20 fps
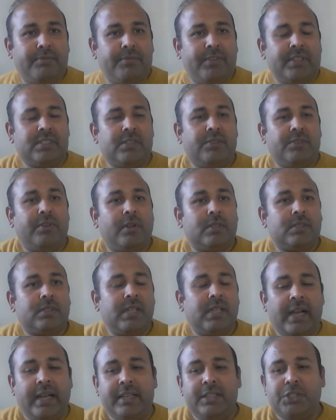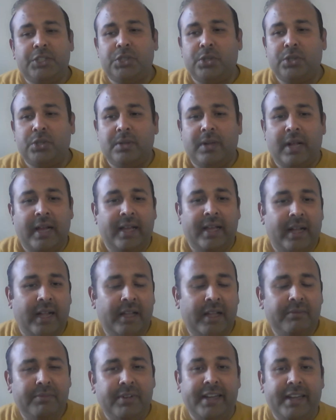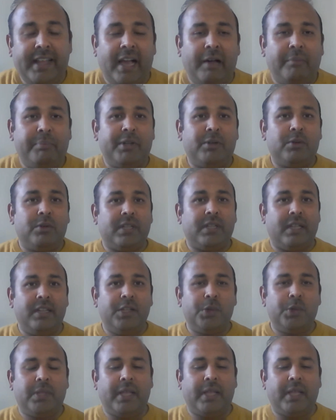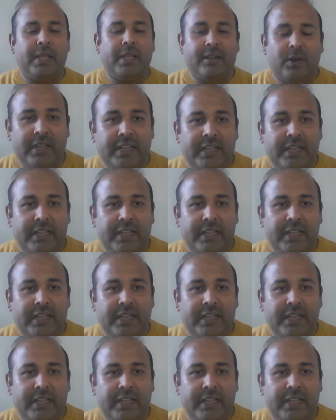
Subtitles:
first of all, I'm pretty happy to tell you that,